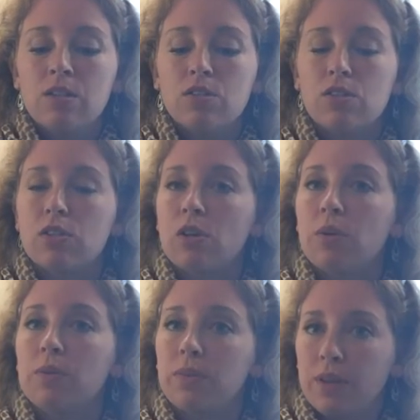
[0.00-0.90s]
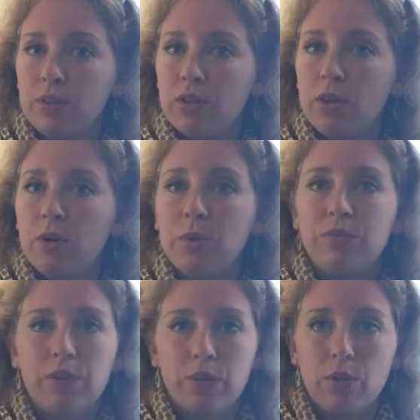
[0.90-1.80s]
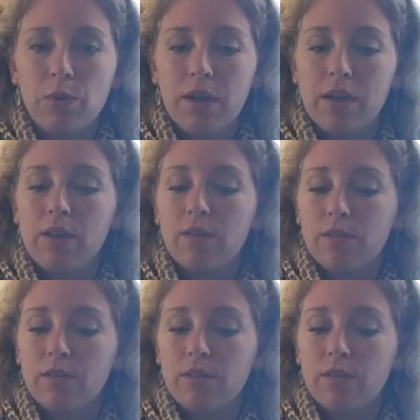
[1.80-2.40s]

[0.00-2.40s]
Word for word: So there you go, very quick